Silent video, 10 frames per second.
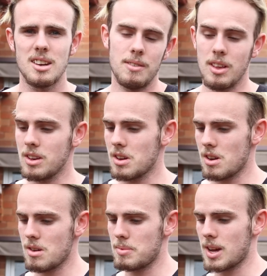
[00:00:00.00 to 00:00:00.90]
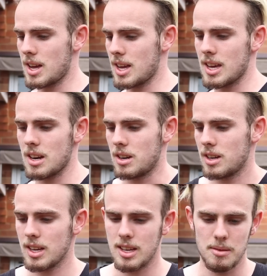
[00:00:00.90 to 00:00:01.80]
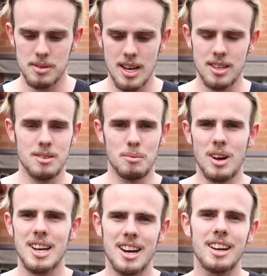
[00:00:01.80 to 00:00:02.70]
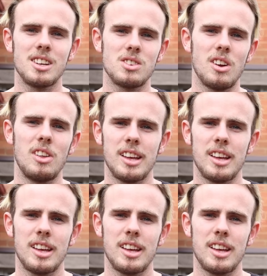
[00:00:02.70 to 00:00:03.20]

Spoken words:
I really don't know, but again, it comes down to what can I control,